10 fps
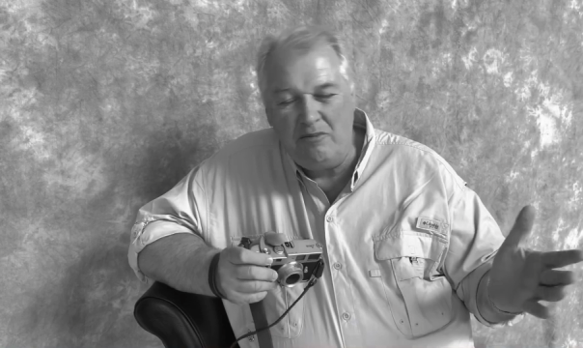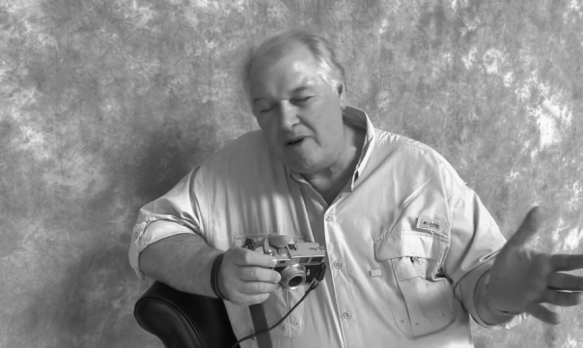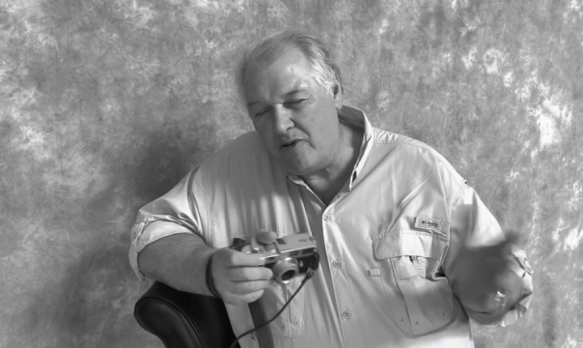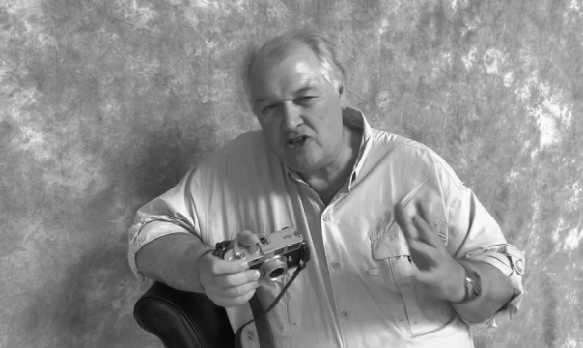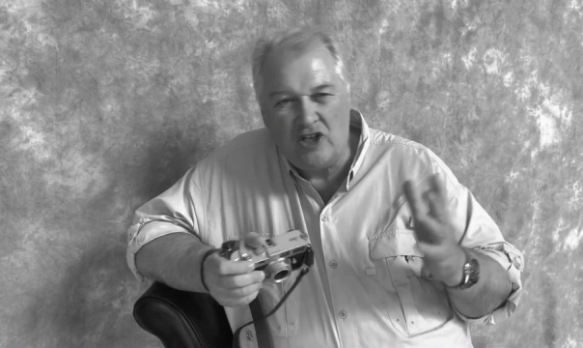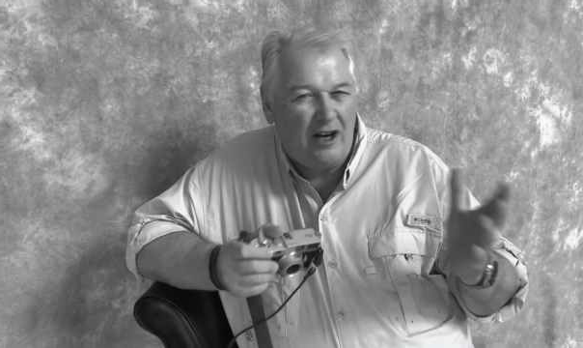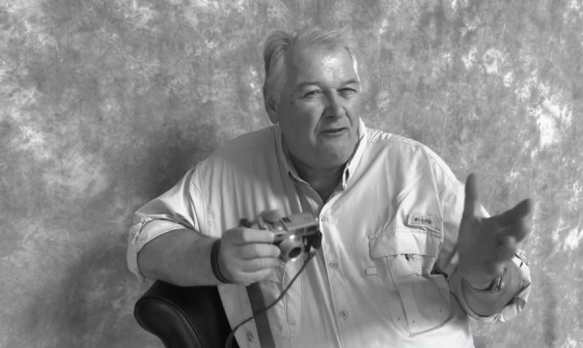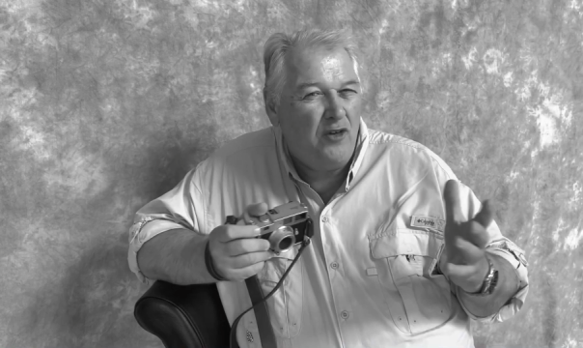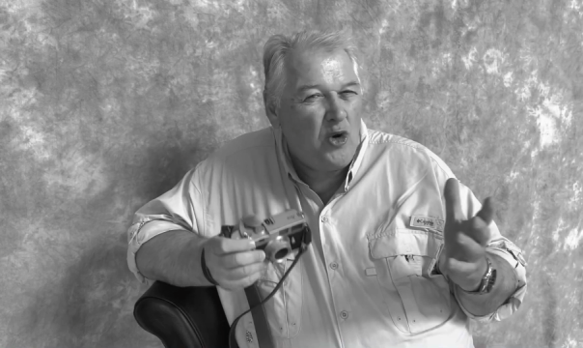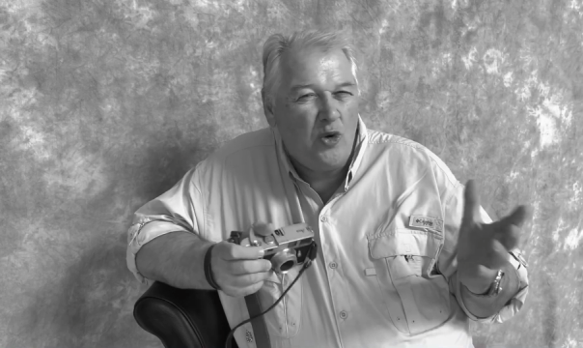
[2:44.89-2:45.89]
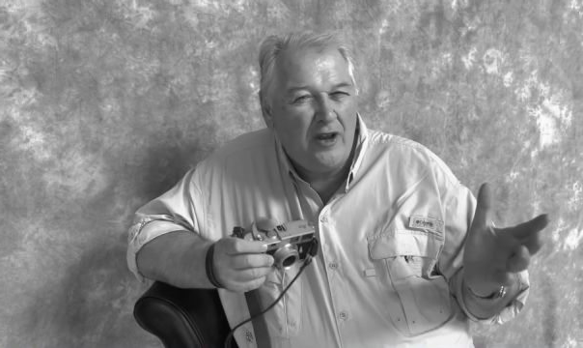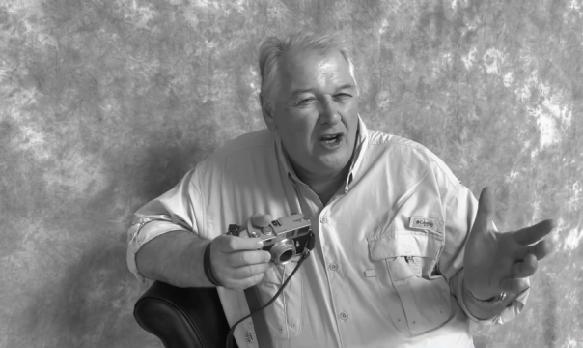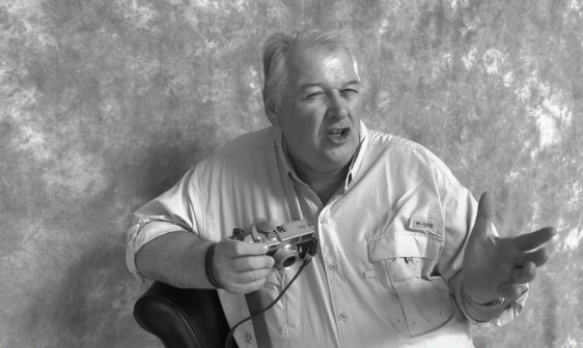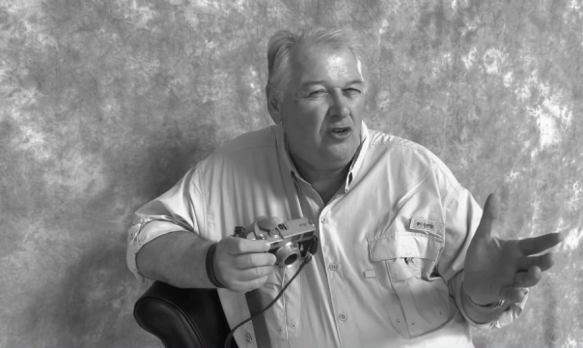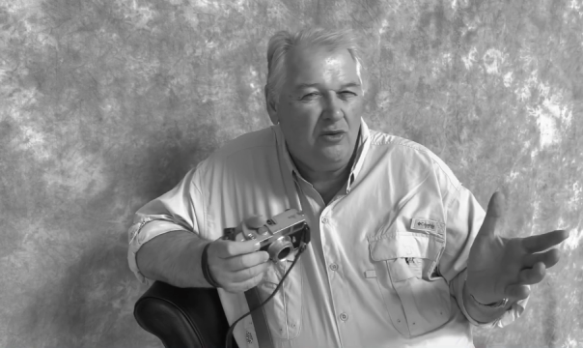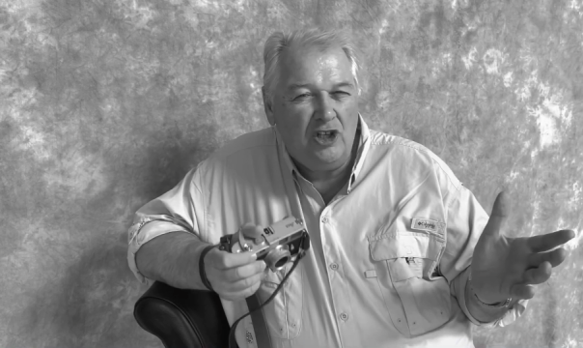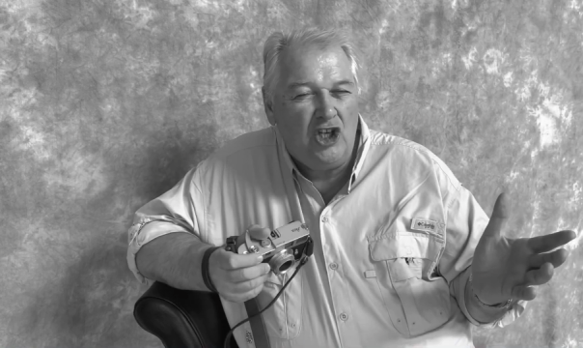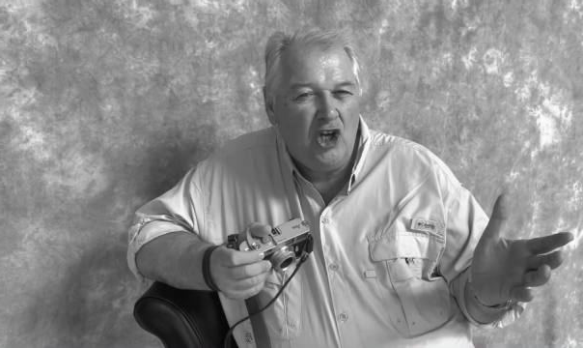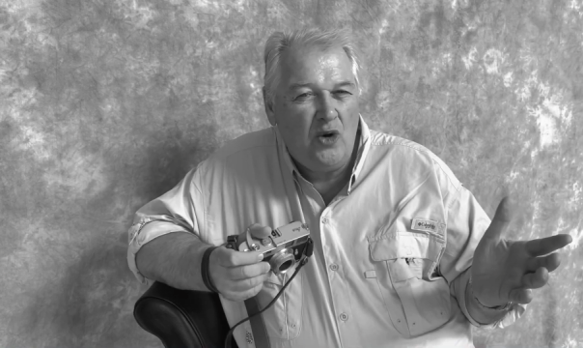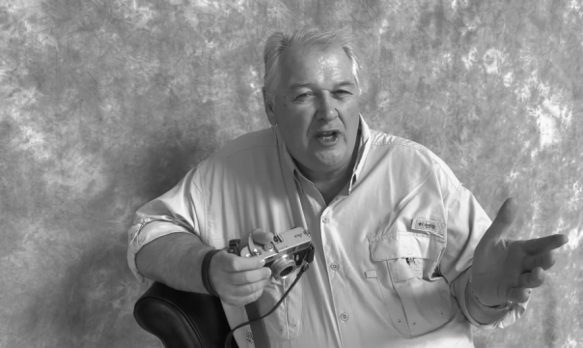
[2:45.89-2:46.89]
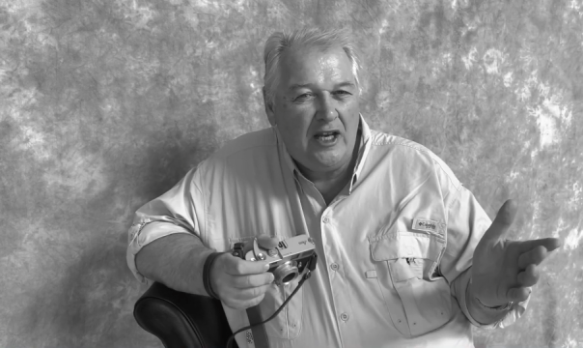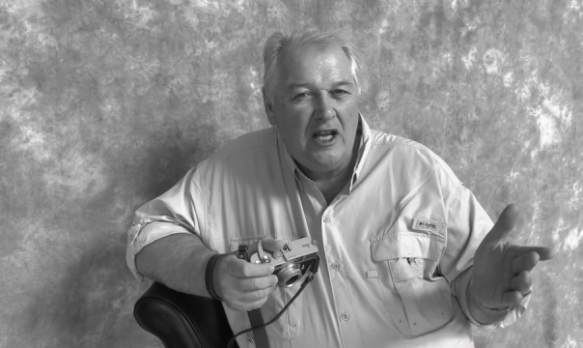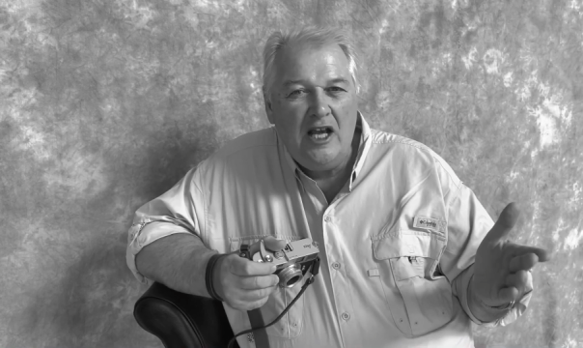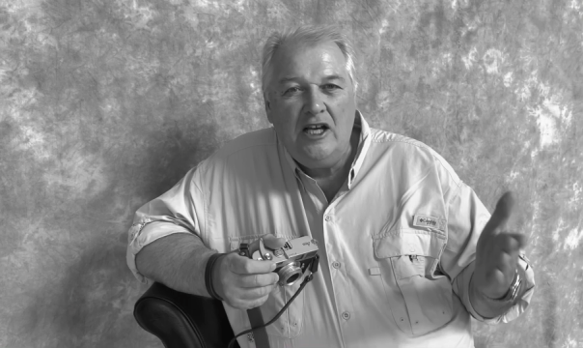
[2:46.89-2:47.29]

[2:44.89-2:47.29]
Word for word: maybe there's not a photo there, you don't really know yet,